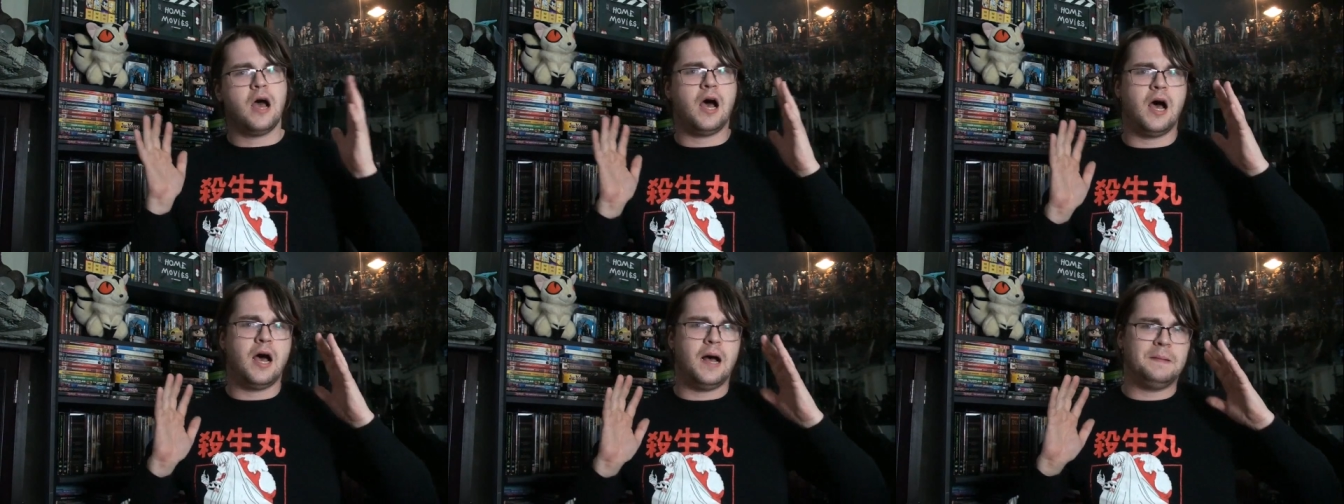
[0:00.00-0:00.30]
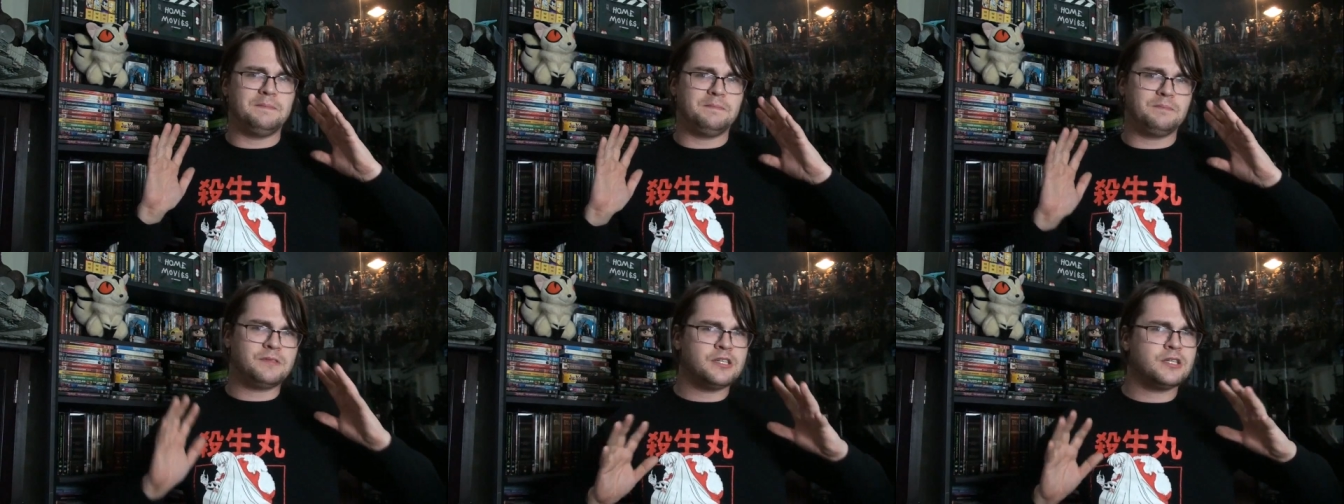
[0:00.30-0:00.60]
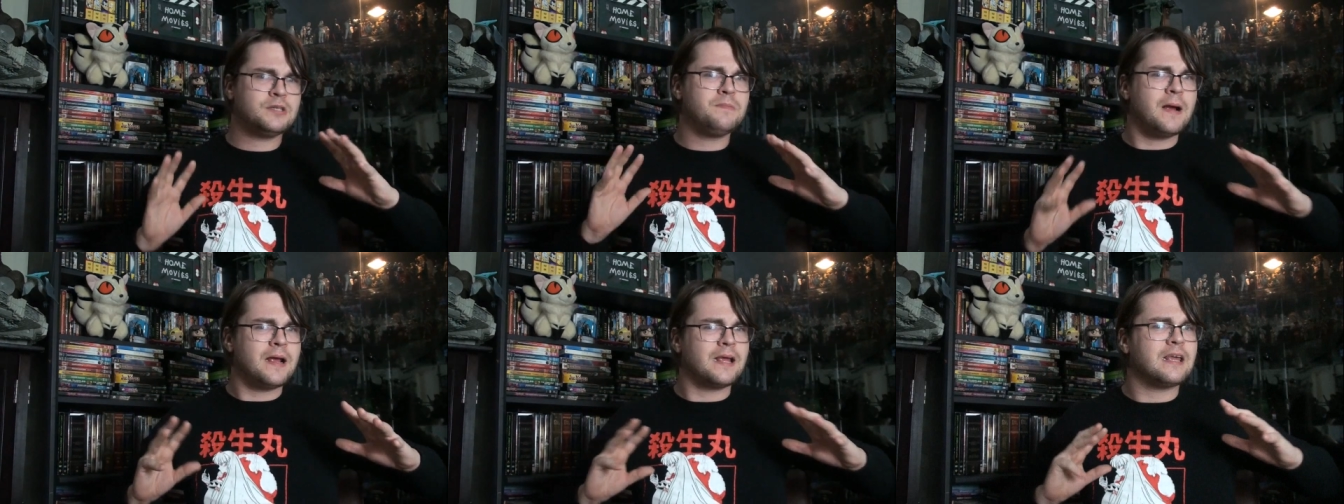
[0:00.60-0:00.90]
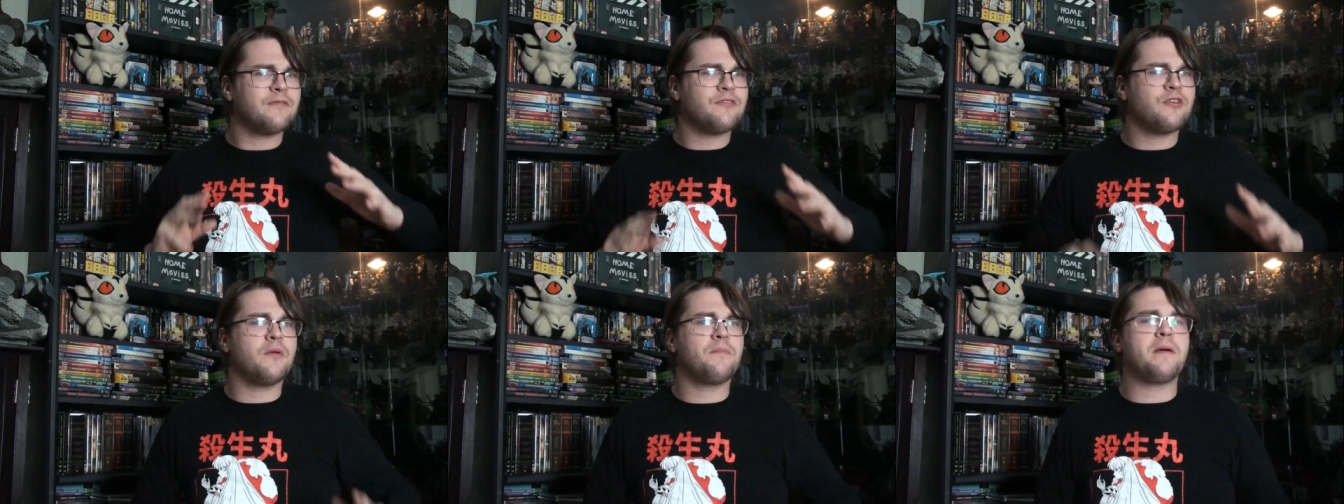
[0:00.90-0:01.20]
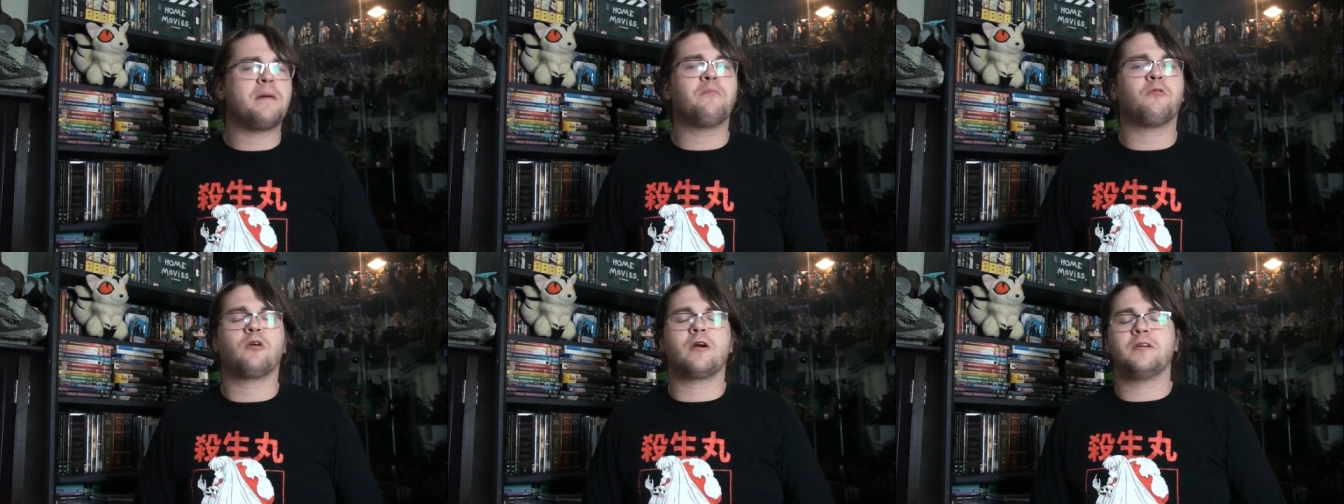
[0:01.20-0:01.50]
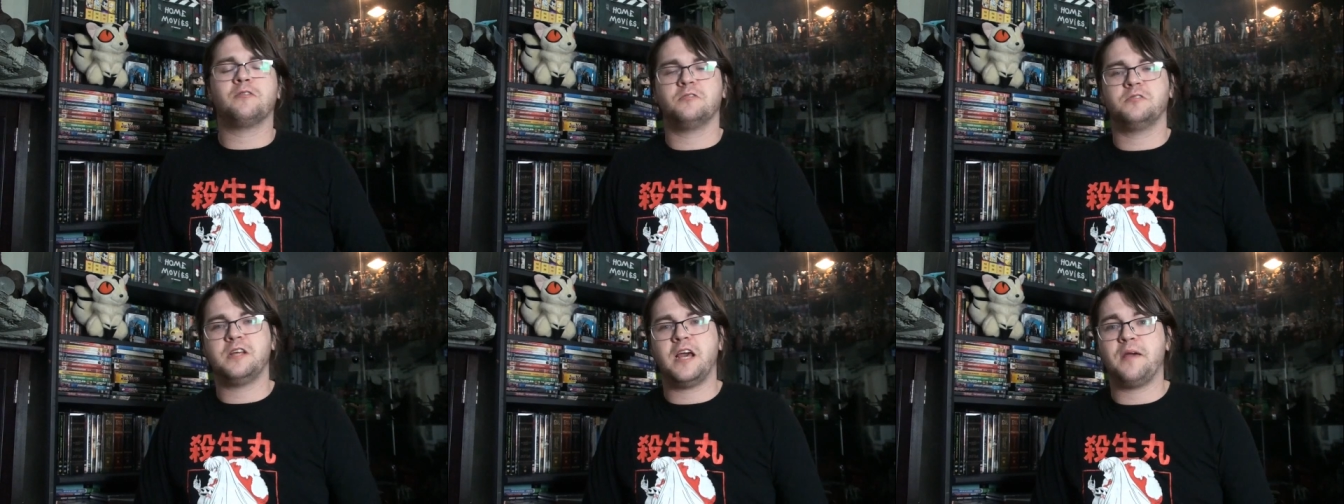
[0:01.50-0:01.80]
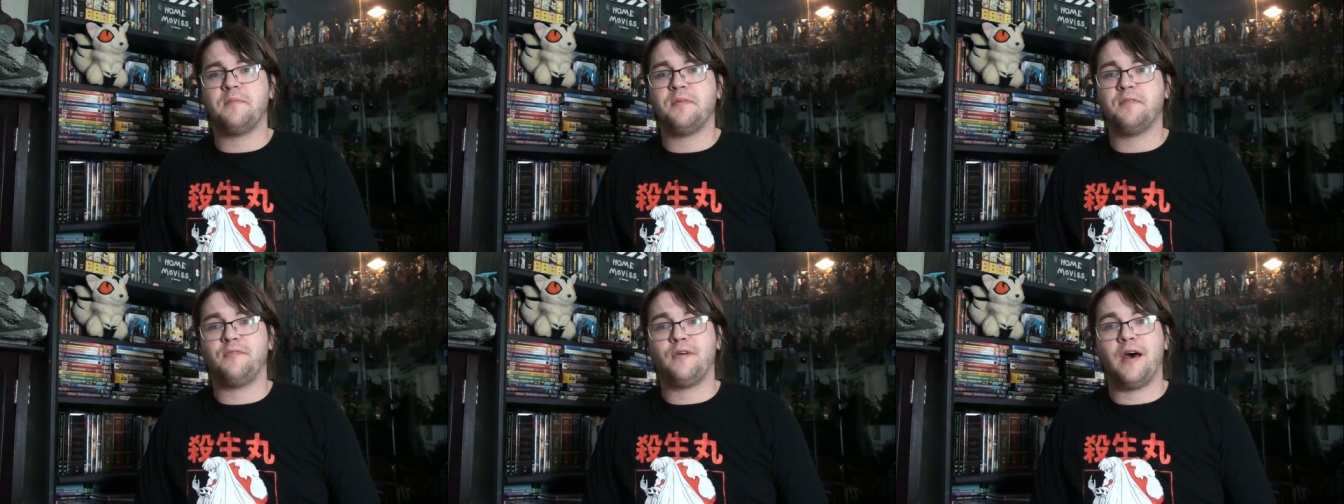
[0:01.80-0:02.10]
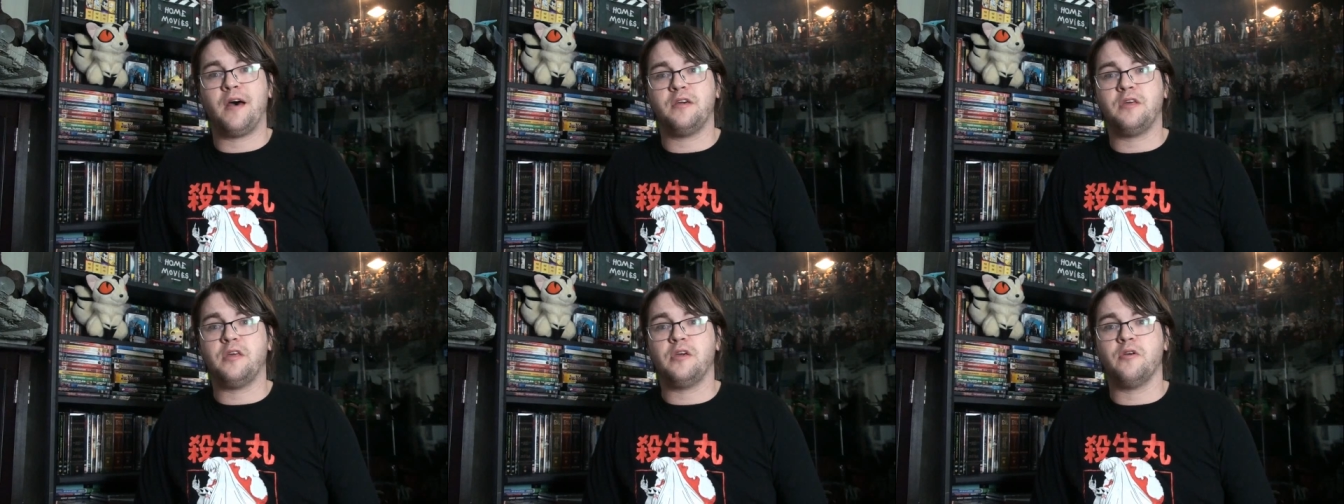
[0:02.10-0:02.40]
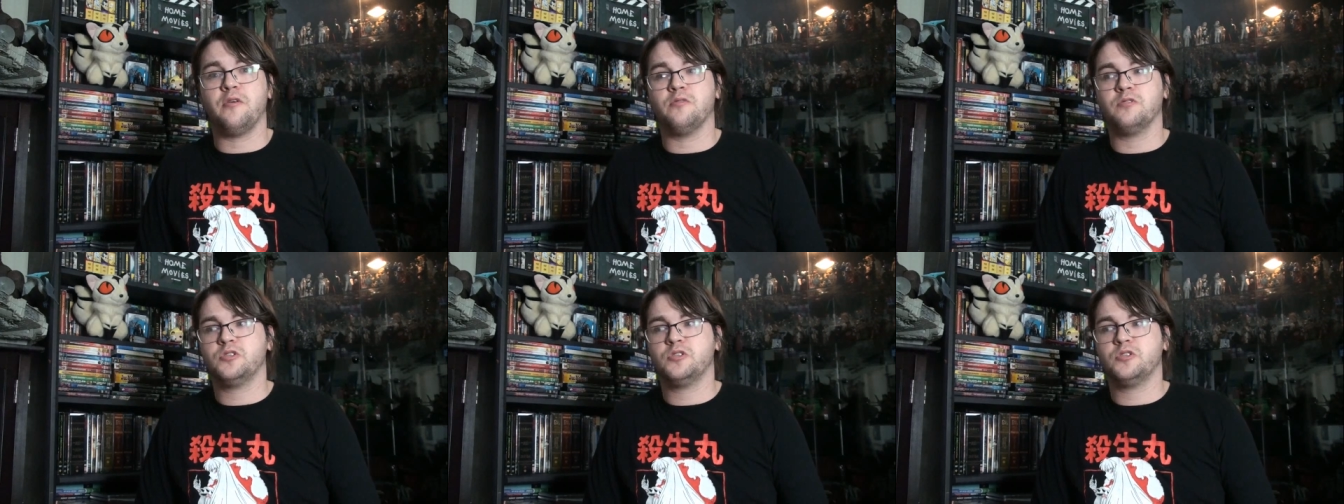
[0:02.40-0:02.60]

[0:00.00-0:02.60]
Um, this might give you a bit more entertainment value,